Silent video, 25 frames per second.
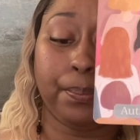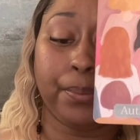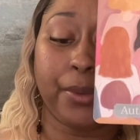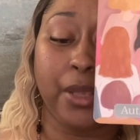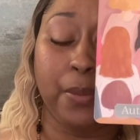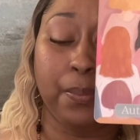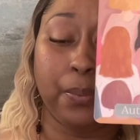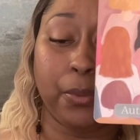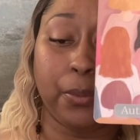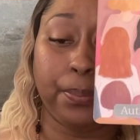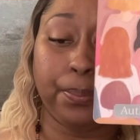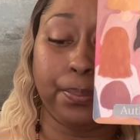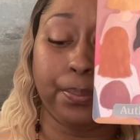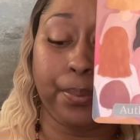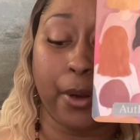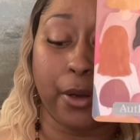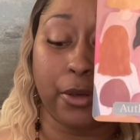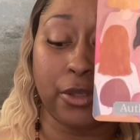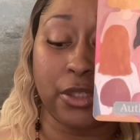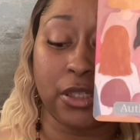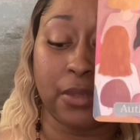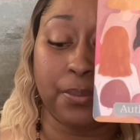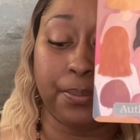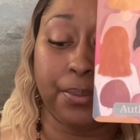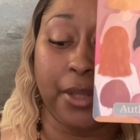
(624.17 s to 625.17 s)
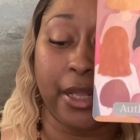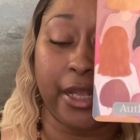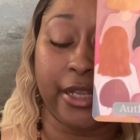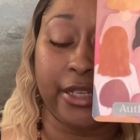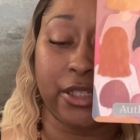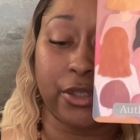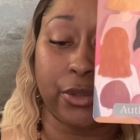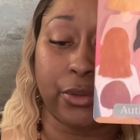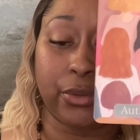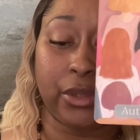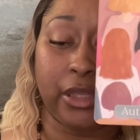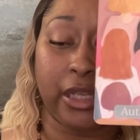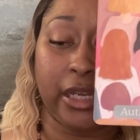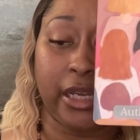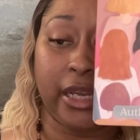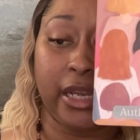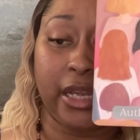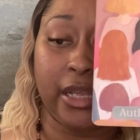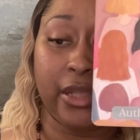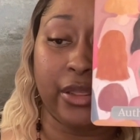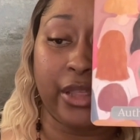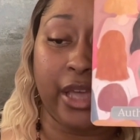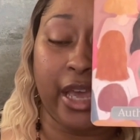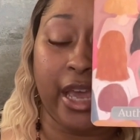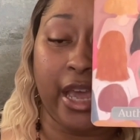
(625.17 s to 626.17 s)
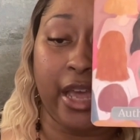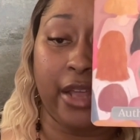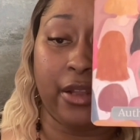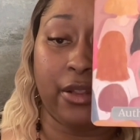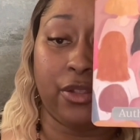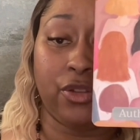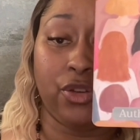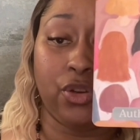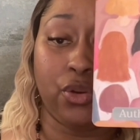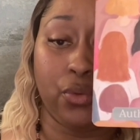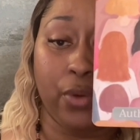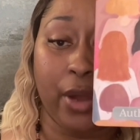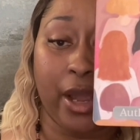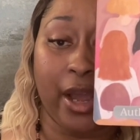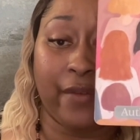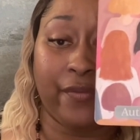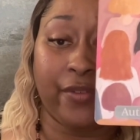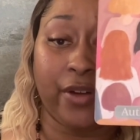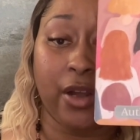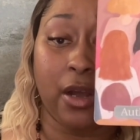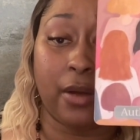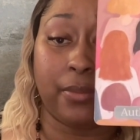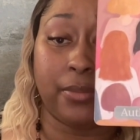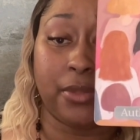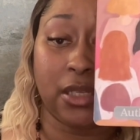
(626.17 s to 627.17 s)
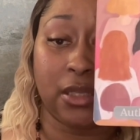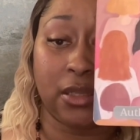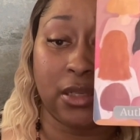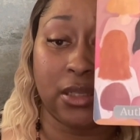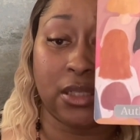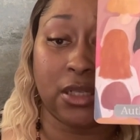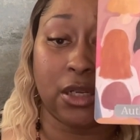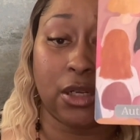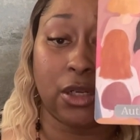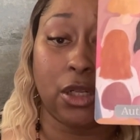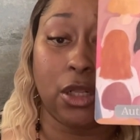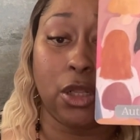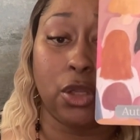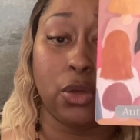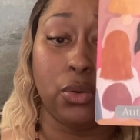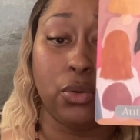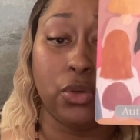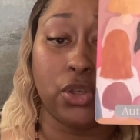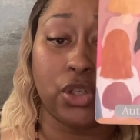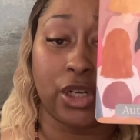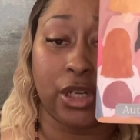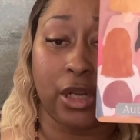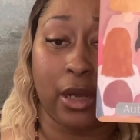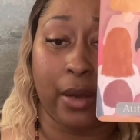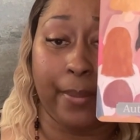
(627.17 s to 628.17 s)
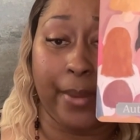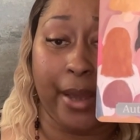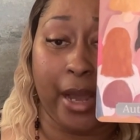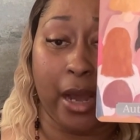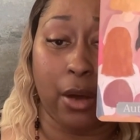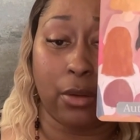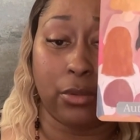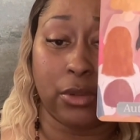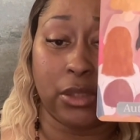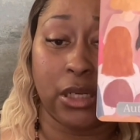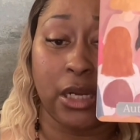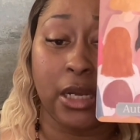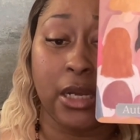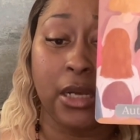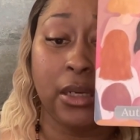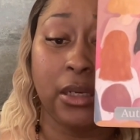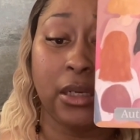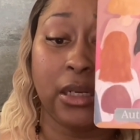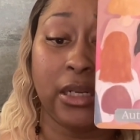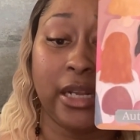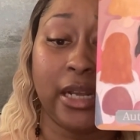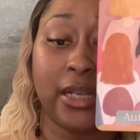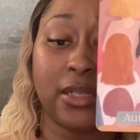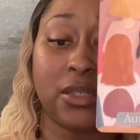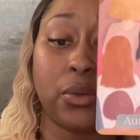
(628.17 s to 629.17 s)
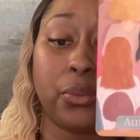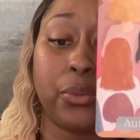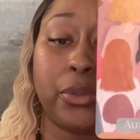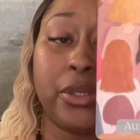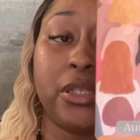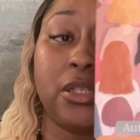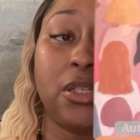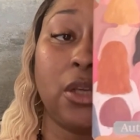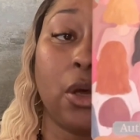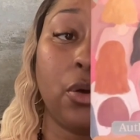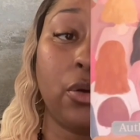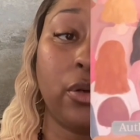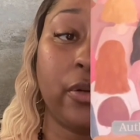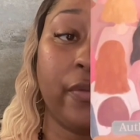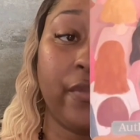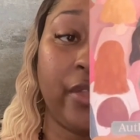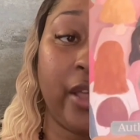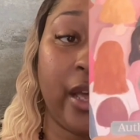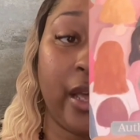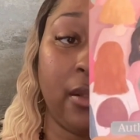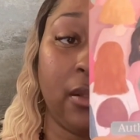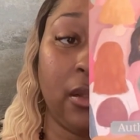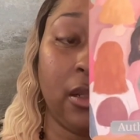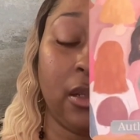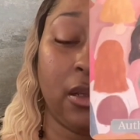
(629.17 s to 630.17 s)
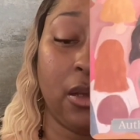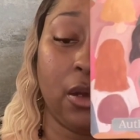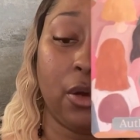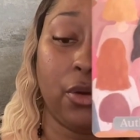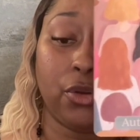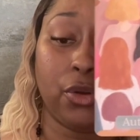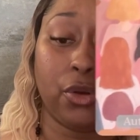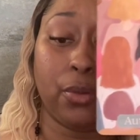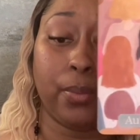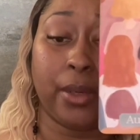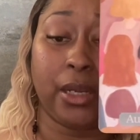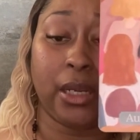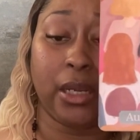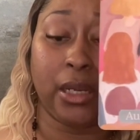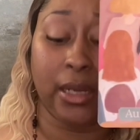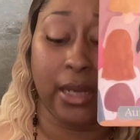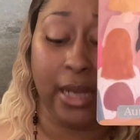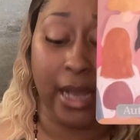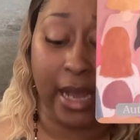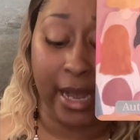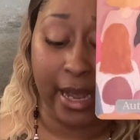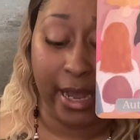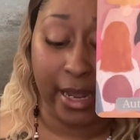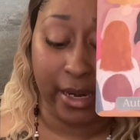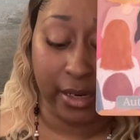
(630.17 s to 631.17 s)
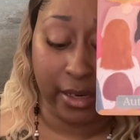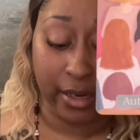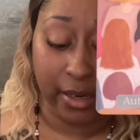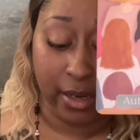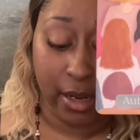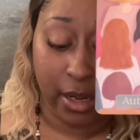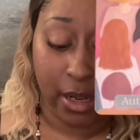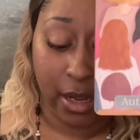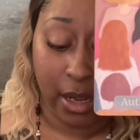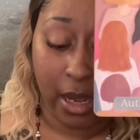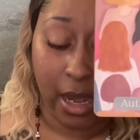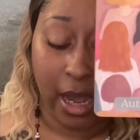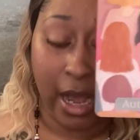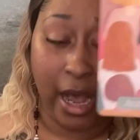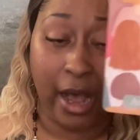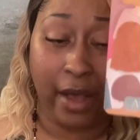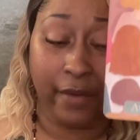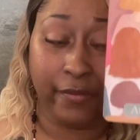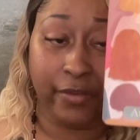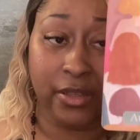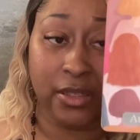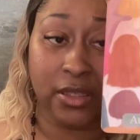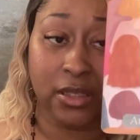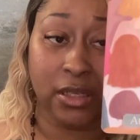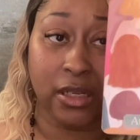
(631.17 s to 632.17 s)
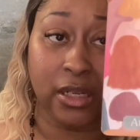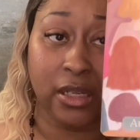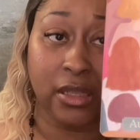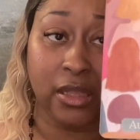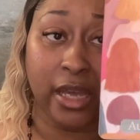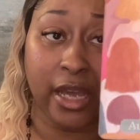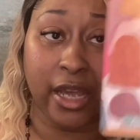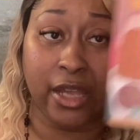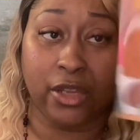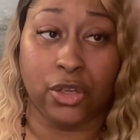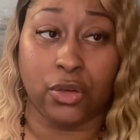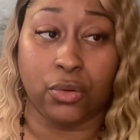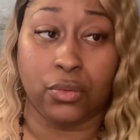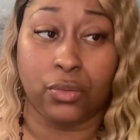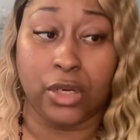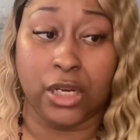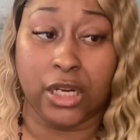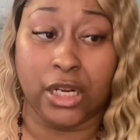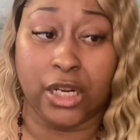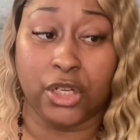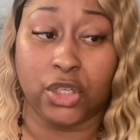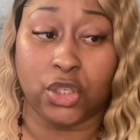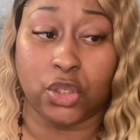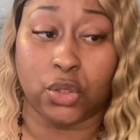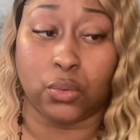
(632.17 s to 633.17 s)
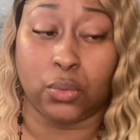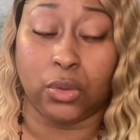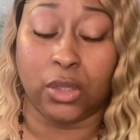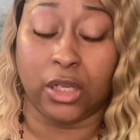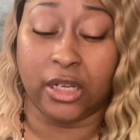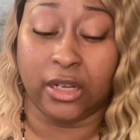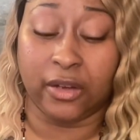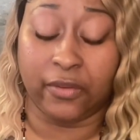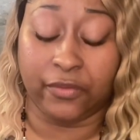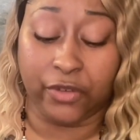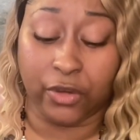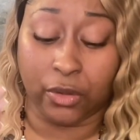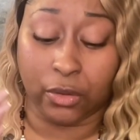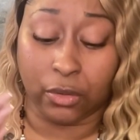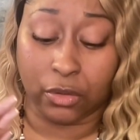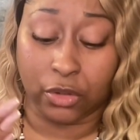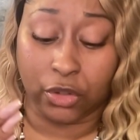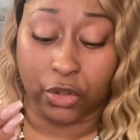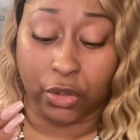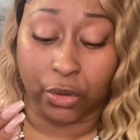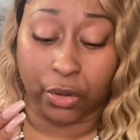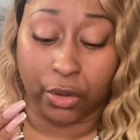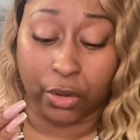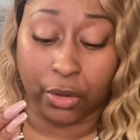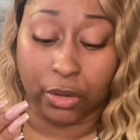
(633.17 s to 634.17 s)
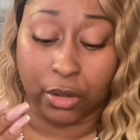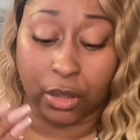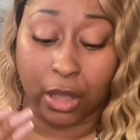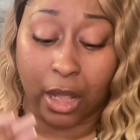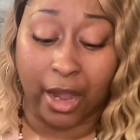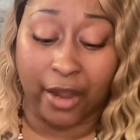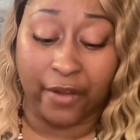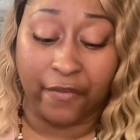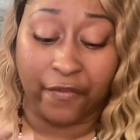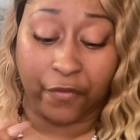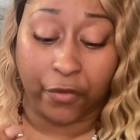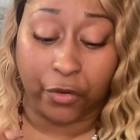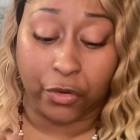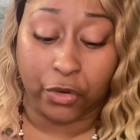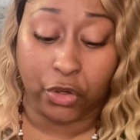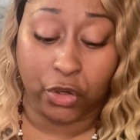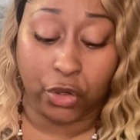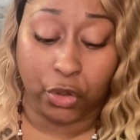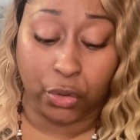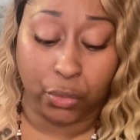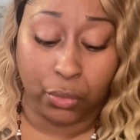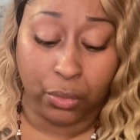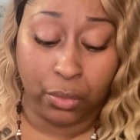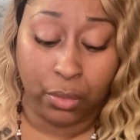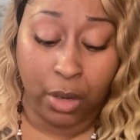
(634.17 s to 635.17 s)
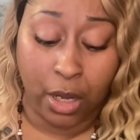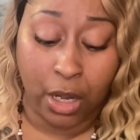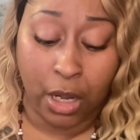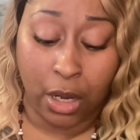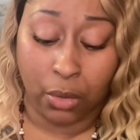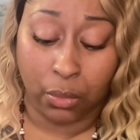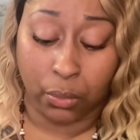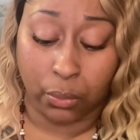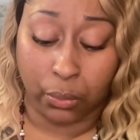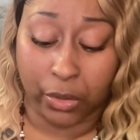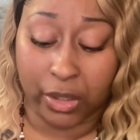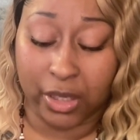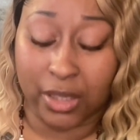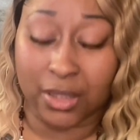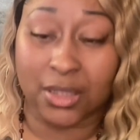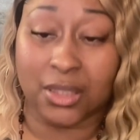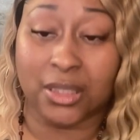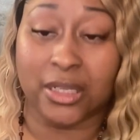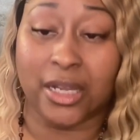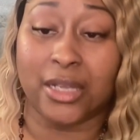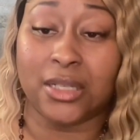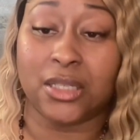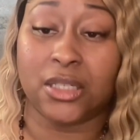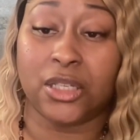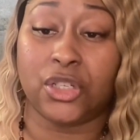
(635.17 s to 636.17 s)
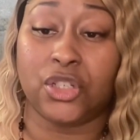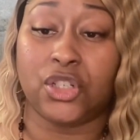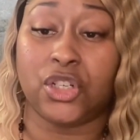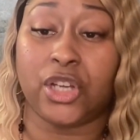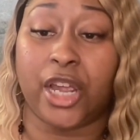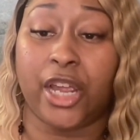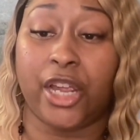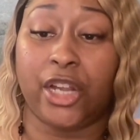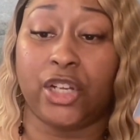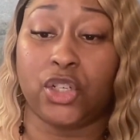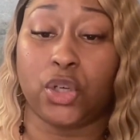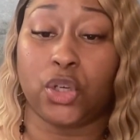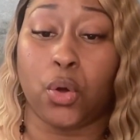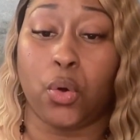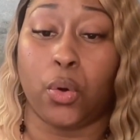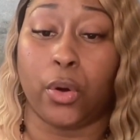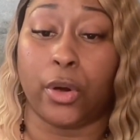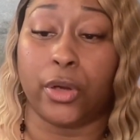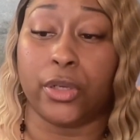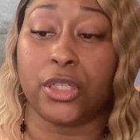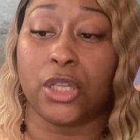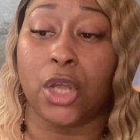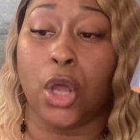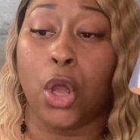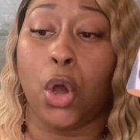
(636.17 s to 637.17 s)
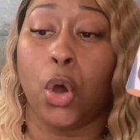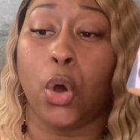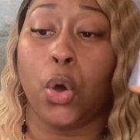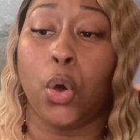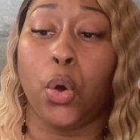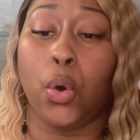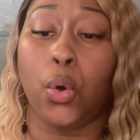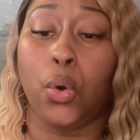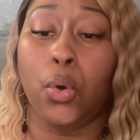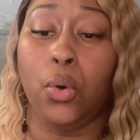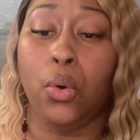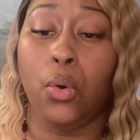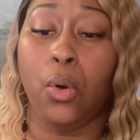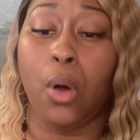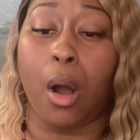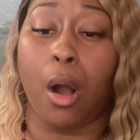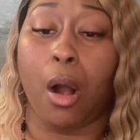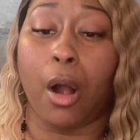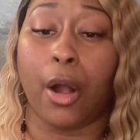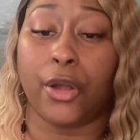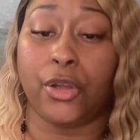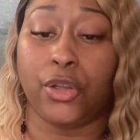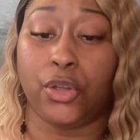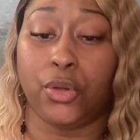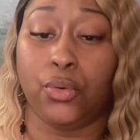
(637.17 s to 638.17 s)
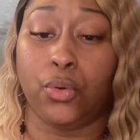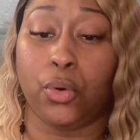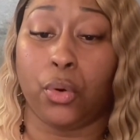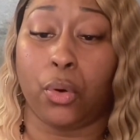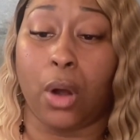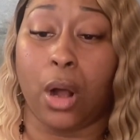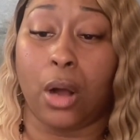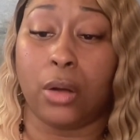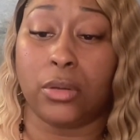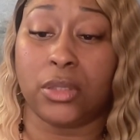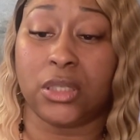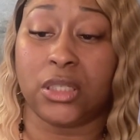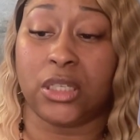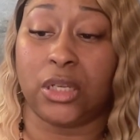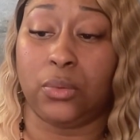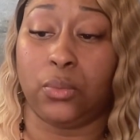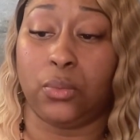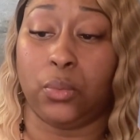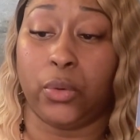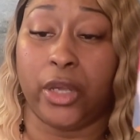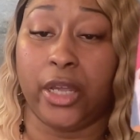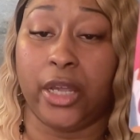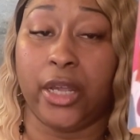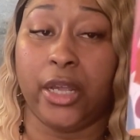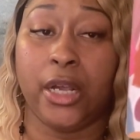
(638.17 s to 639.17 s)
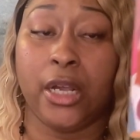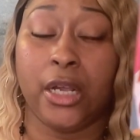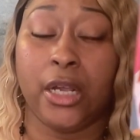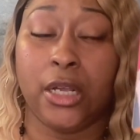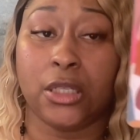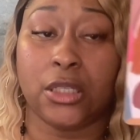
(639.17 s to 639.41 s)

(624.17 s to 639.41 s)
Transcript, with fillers: people, person, place, or thing that you have come to this conclusion about. And as a result of that, Leo, you're being guided. Obviously, that you need to live your, your life for you, reassess and change course. Who are you crossing with?